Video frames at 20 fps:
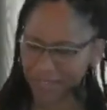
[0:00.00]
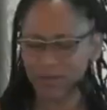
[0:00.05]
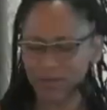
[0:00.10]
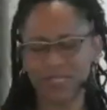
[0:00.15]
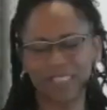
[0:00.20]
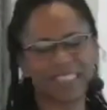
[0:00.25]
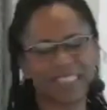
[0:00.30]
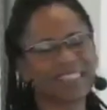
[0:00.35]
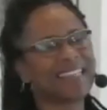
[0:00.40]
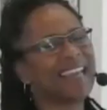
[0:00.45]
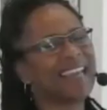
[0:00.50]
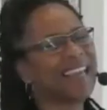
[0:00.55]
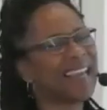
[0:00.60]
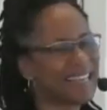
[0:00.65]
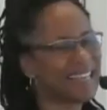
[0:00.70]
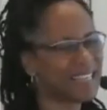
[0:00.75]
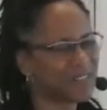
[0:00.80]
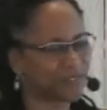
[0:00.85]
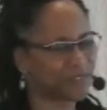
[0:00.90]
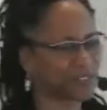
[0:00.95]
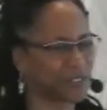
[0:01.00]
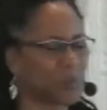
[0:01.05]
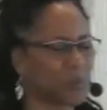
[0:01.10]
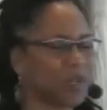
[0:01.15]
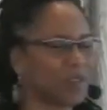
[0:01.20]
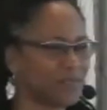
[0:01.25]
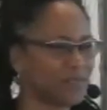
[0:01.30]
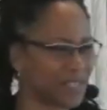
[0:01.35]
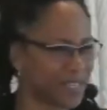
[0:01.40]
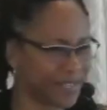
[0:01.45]
cane for 12
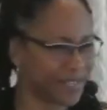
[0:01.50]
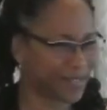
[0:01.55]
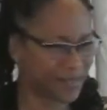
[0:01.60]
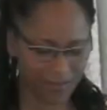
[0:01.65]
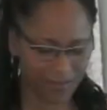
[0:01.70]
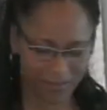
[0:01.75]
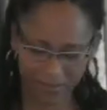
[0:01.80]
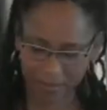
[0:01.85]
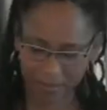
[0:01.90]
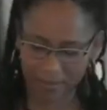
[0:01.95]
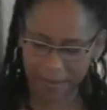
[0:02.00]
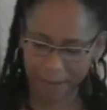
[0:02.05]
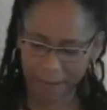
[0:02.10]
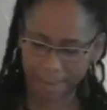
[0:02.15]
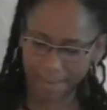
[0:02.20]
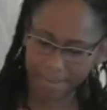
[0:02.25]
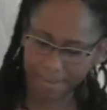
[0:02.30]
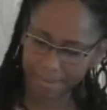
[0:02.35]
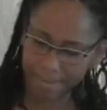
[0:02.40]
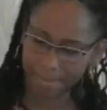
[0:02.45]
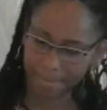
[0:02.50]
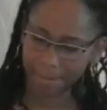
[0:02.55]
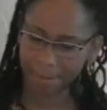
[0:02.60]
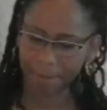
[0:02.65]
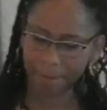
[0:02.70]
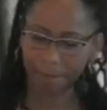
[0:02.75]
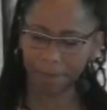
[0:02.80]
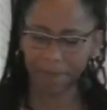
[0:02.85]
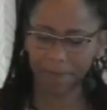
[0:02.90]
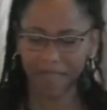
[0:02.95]
years.
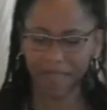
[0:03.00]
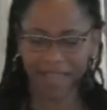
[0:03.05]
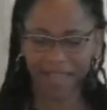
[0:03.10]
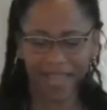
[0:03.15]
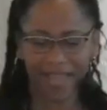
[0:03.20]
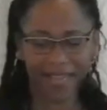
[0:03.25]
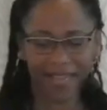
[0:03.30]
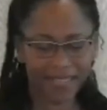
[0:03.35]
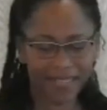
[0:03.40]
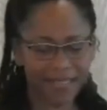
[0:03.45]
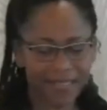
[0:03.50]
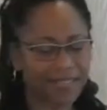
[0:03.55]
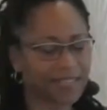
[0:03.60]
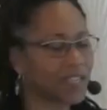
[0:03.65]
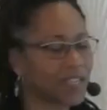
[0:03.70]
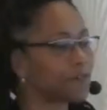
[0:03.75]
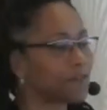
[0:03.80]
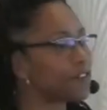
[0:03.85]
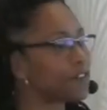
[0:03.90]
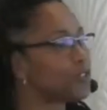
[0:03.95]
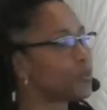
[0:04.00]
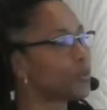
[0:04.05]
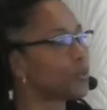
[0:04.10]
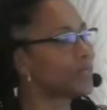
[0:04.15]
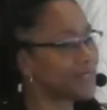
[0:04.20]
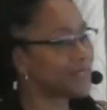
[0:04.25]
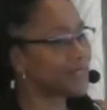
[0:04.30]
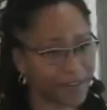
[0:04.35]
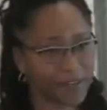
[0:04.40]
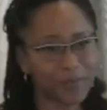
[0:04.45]
And I suffered
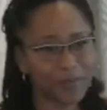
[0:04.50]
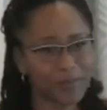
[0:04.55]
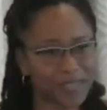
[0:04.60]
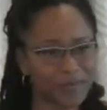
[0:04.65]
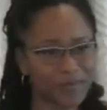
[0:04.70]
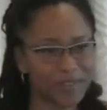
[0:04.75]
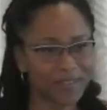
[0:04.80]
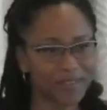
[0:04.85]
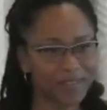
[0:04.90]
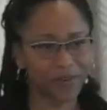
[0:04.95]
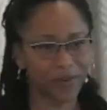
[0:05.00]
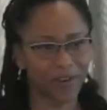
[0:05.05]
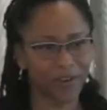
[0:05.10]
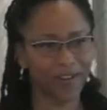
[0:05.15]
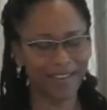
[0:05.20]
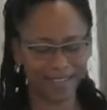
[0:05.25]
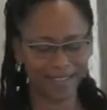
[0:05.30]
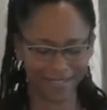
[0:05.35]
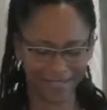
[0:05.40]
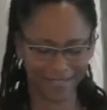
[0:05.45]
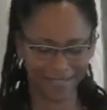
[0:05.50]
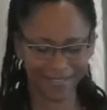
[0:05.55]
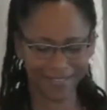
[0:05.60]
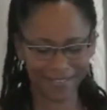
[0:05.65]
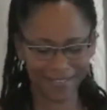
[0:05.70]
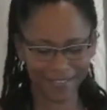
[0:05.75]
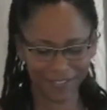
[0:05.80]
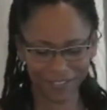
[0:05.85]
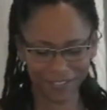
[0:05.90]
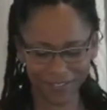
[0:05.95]
terribly with a chronic
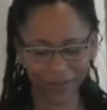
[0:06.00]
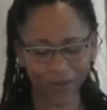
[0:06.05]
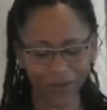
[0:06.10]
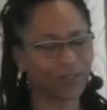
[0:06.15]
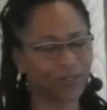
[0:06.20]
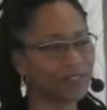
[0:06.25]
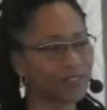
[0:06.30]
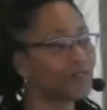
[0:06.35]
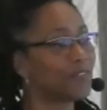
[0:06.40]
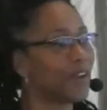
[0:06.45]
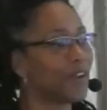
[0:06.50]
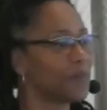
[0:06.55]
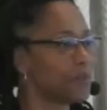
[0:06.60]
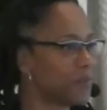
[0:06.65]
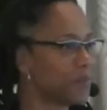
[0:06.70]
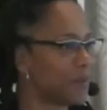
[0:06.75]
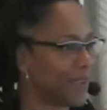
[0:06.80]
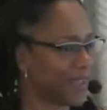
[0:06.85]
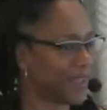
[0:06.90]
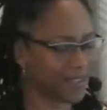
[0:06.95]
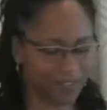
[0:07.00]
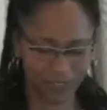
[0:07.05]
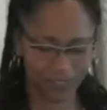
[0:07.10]
condition called fibromyalgia.